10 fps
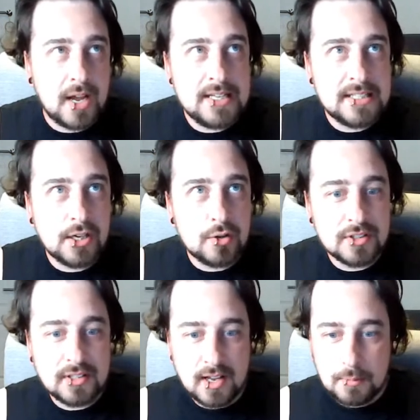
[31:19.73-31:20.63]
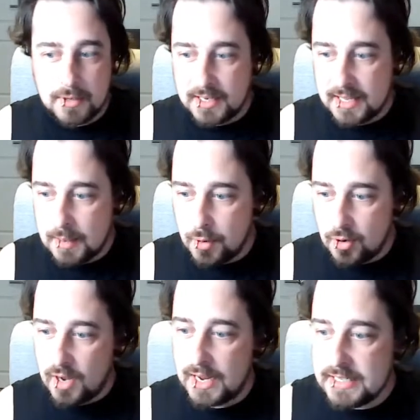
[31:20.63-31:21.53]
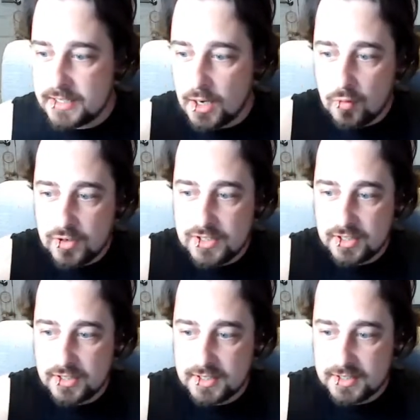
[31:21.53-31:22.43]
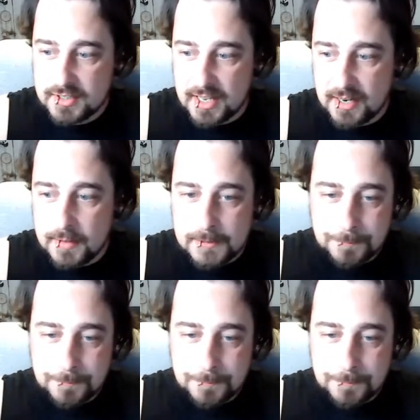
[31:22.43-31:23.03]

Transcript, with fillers: I need to go to the library and get that book. I need to go and research this thing,